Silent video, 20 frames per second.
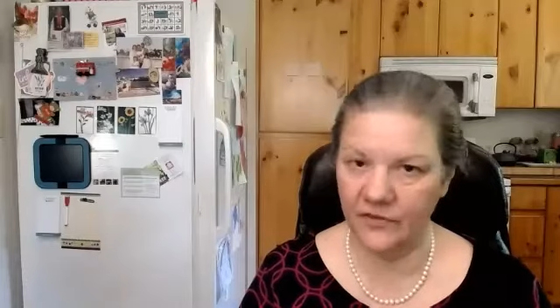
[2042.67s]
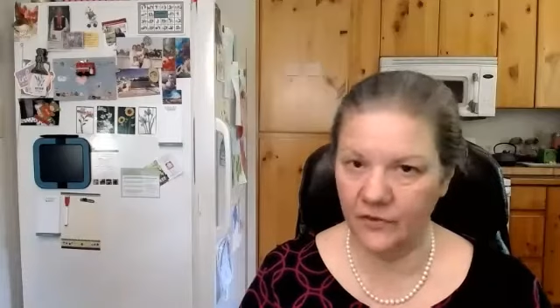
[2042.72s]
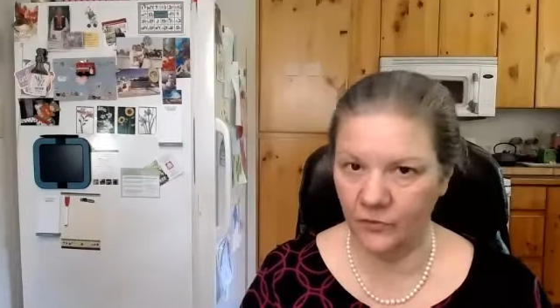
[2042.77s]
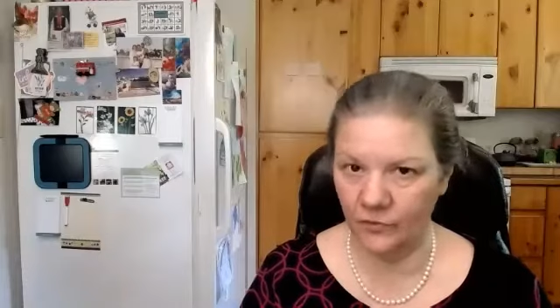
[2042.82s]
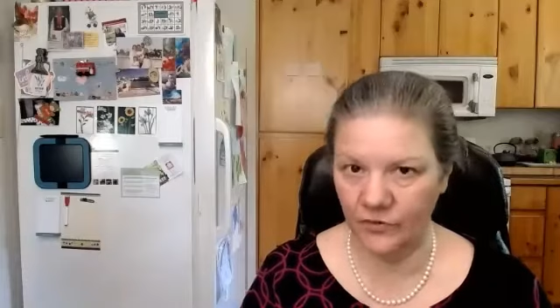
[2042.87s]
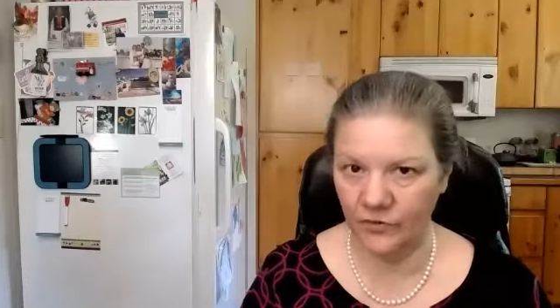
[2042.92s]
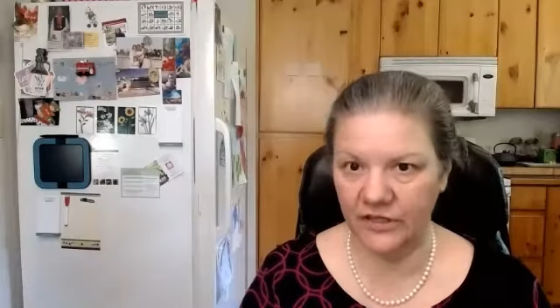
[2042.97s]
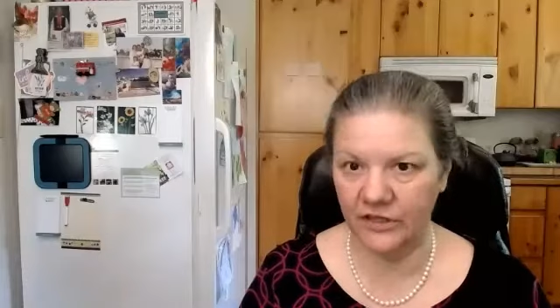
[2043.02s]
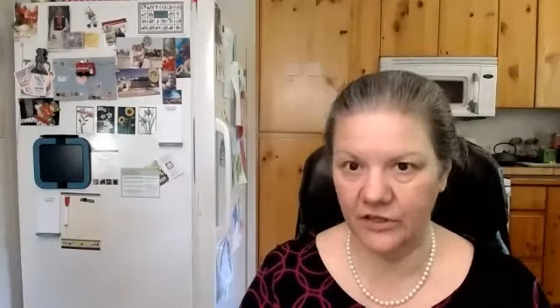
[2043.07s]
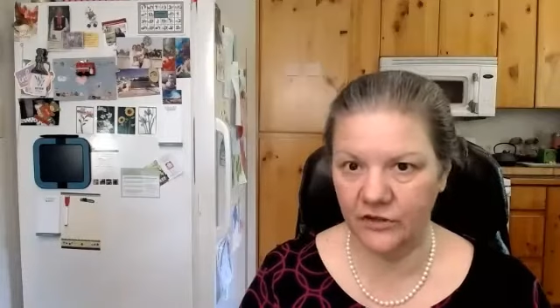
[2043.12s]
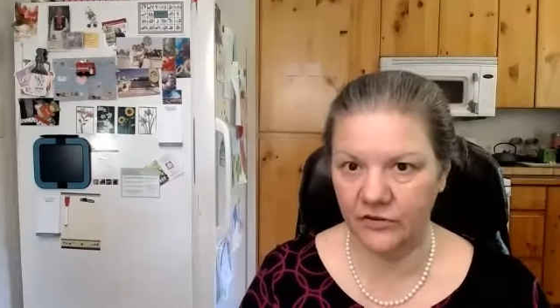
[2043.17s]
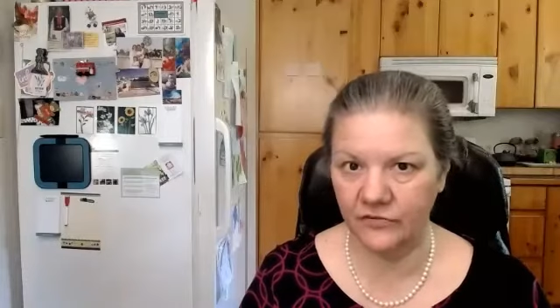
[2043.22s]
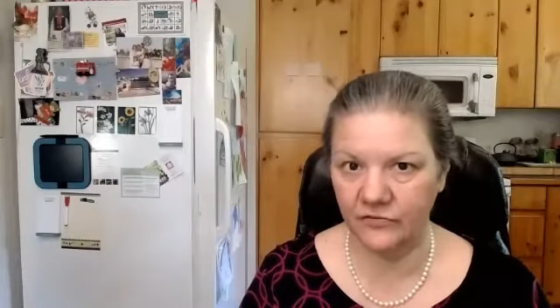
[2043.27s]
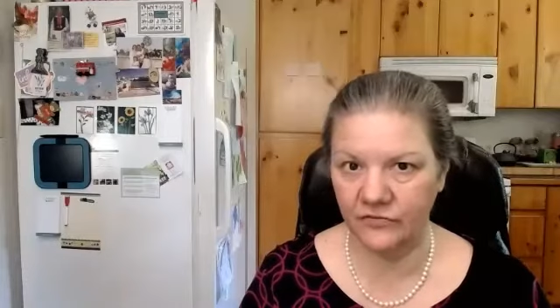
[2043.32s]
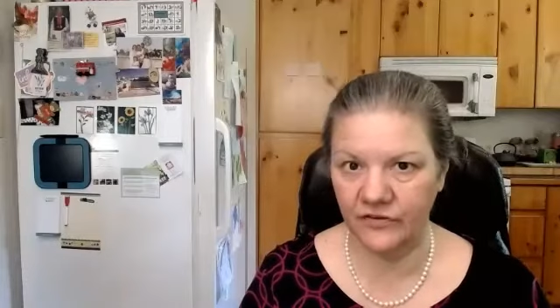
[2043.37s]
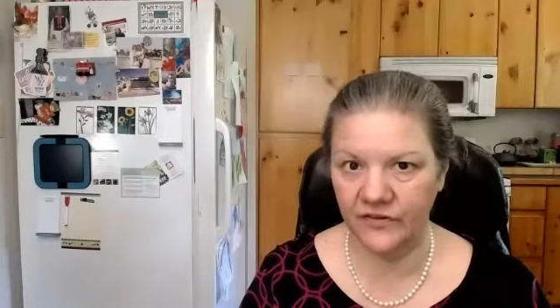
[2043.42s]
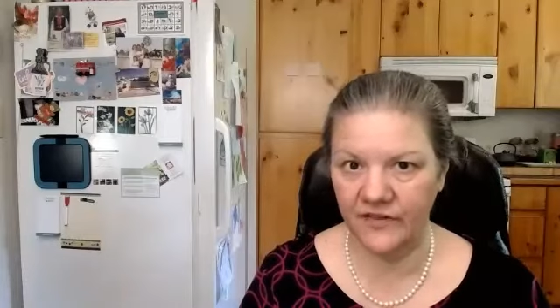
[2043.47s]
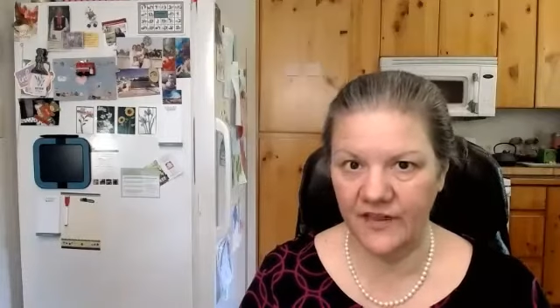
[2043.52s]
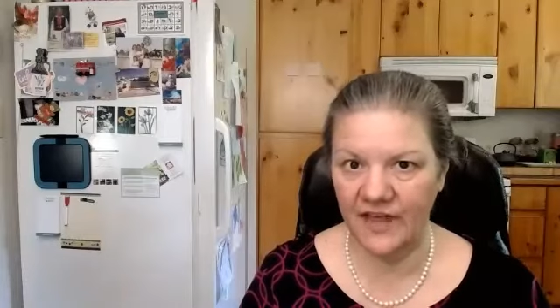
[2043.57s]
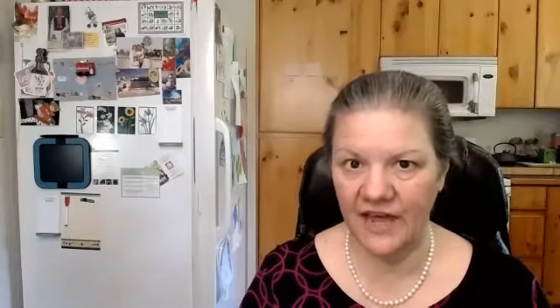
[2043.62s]
they're really good
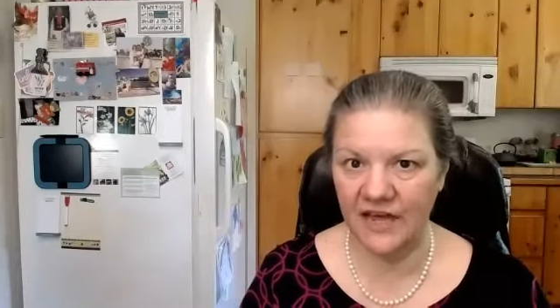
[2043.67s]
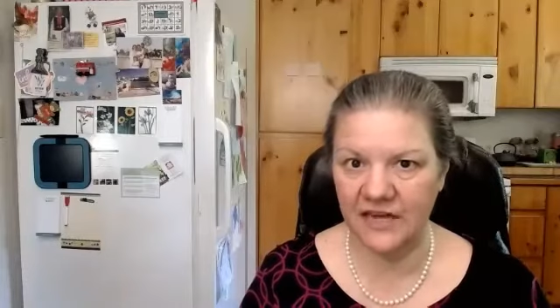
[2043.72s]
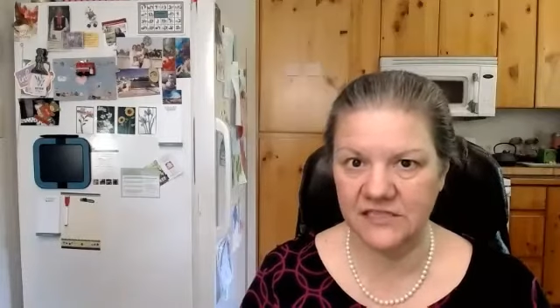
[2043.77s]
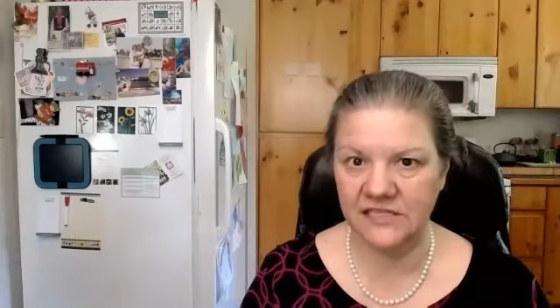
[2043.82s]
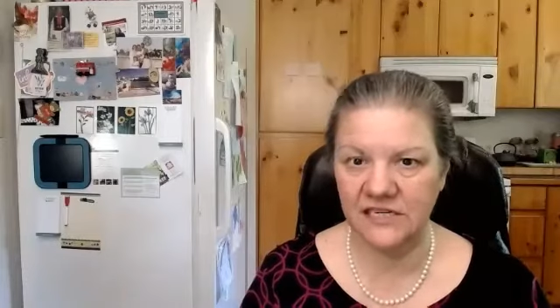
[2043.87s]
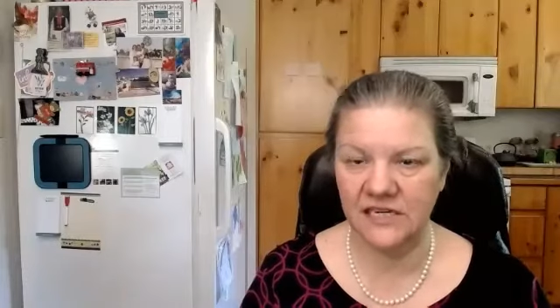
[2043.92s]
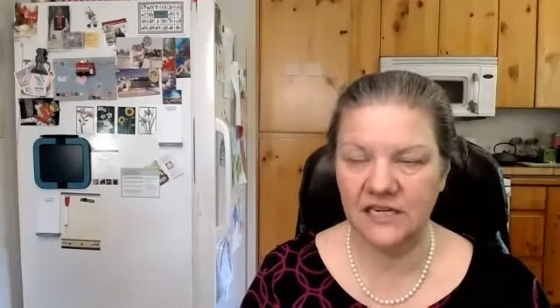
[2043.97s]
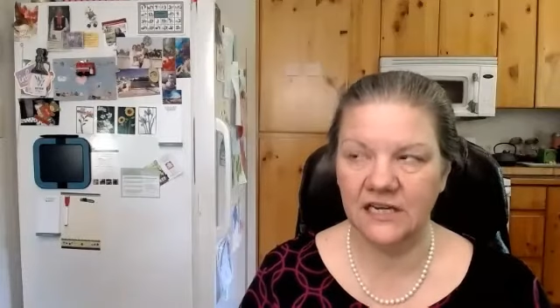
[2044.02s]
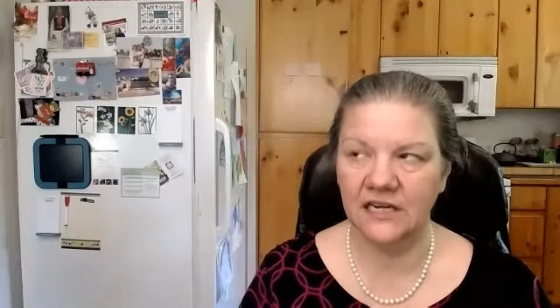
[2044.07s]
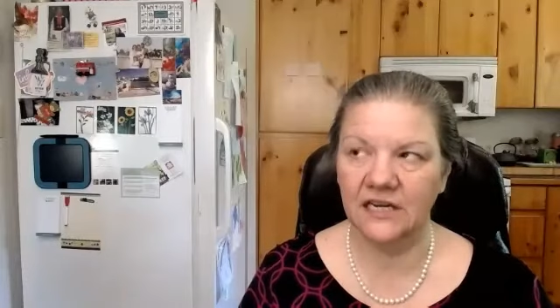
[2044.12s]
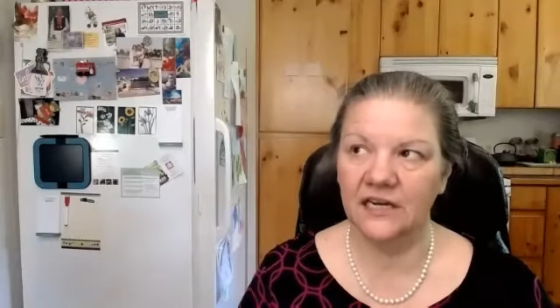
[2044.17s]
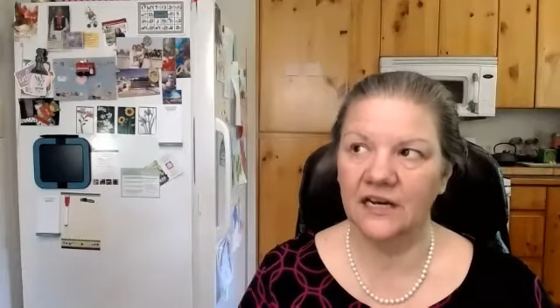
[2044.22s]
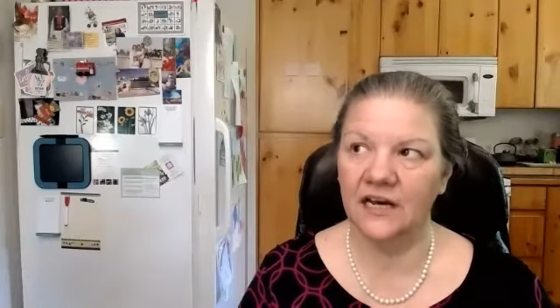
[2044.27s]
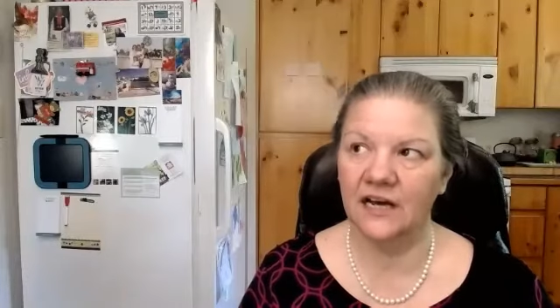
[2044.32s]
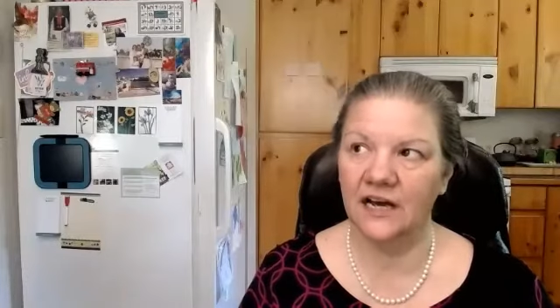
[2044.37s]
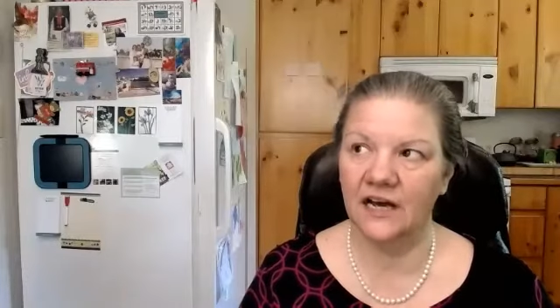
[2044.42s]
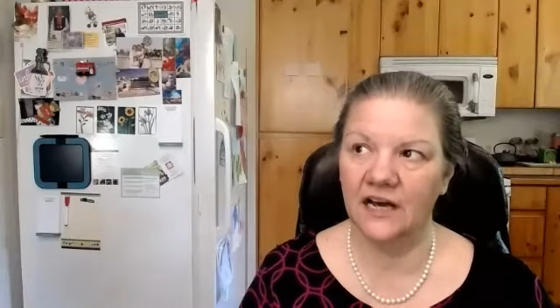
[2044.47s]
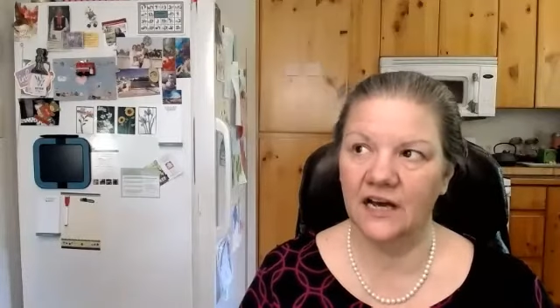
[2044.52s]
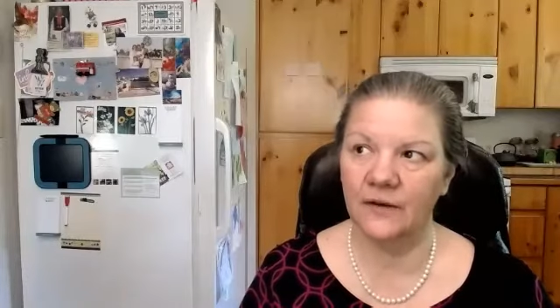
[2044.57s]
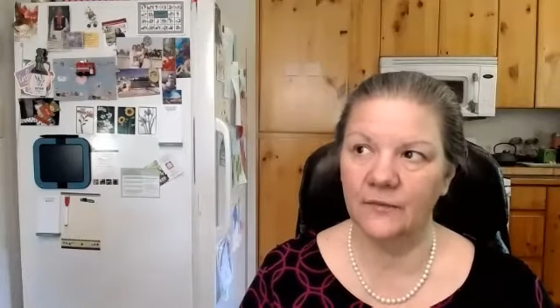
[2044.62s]
for that.
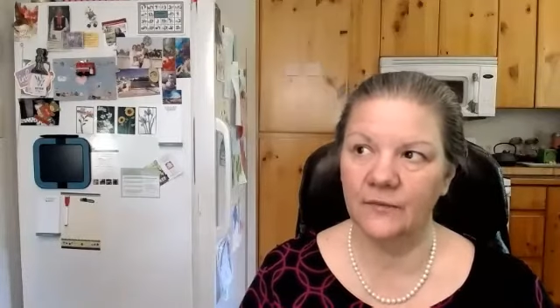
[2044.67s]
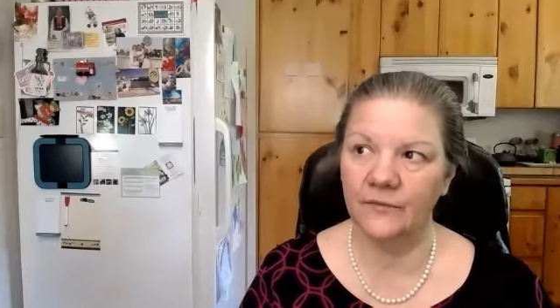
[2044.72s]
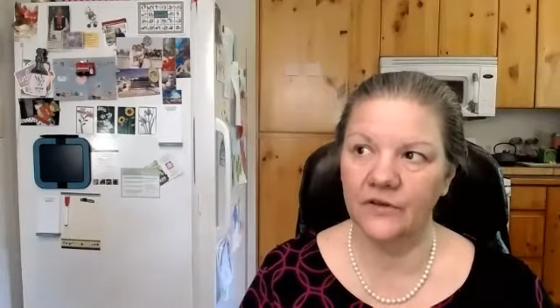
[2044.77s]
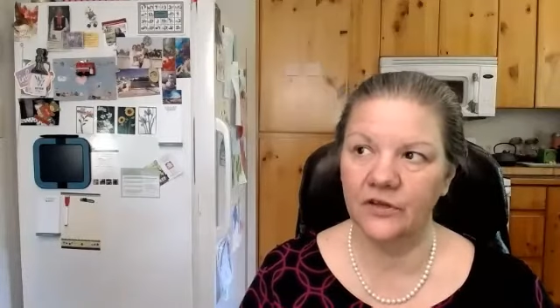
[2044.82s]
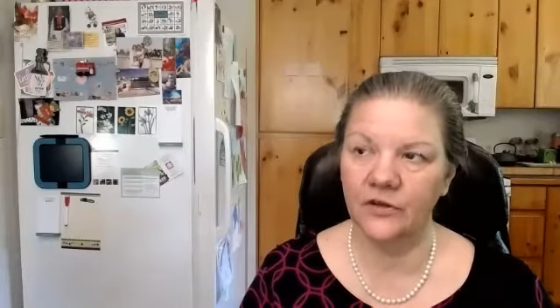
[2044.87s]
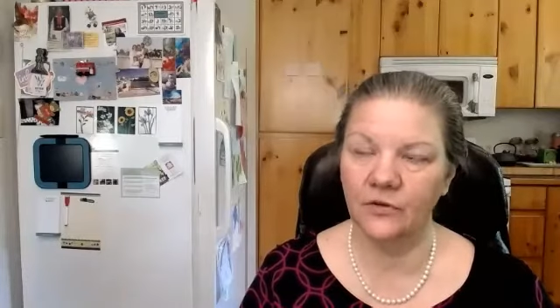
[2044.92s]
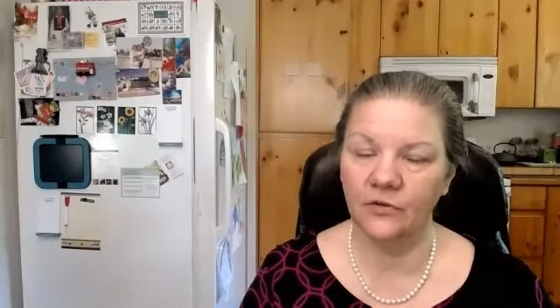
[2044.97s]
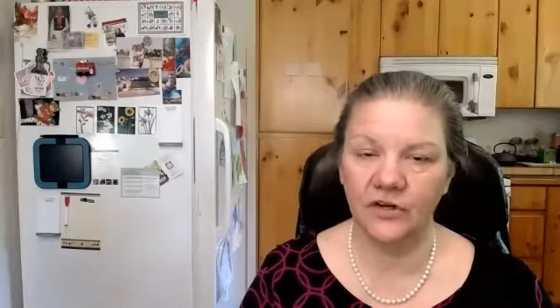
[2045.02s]
You